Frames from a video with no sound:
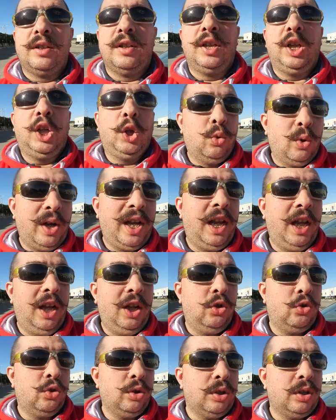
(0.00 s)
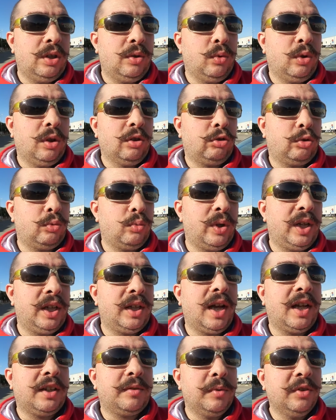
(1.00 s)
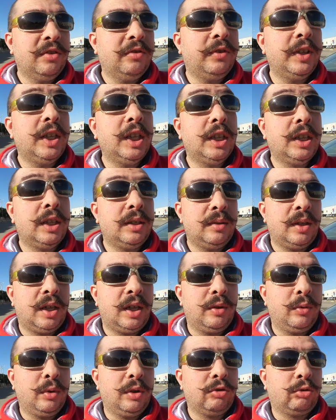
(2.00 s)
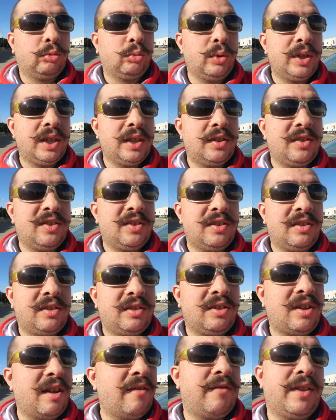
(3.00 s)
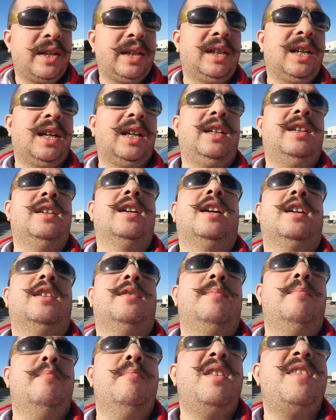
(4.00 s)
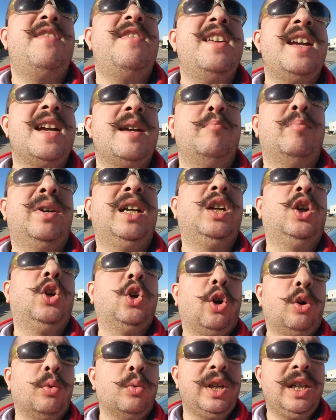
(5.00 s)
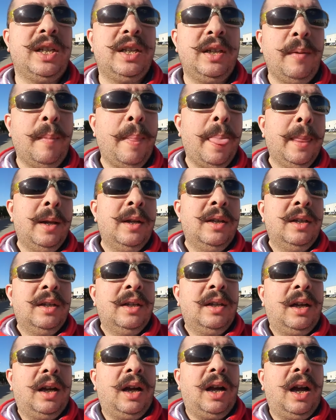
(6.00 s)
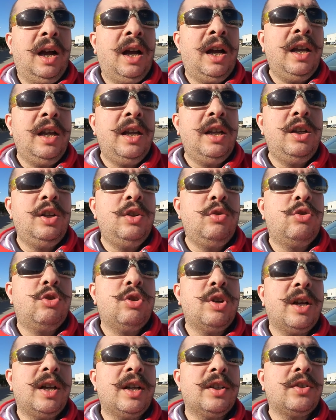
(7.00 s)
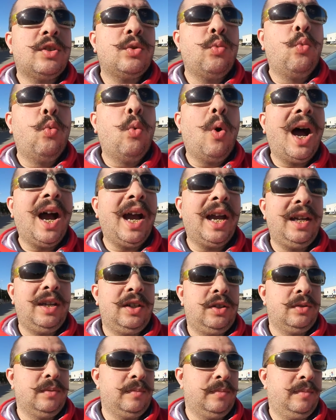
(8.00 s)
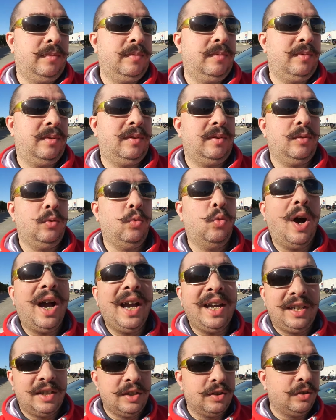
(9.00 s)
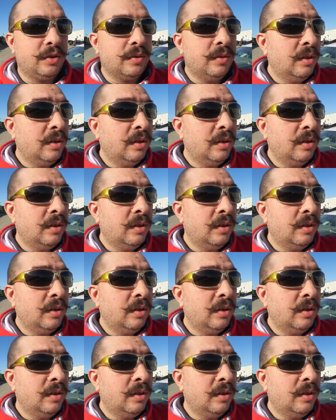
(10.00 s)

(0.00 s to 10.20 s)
New Age, I was with Atmosphere, I was with something like that. But then, by growing, I just widened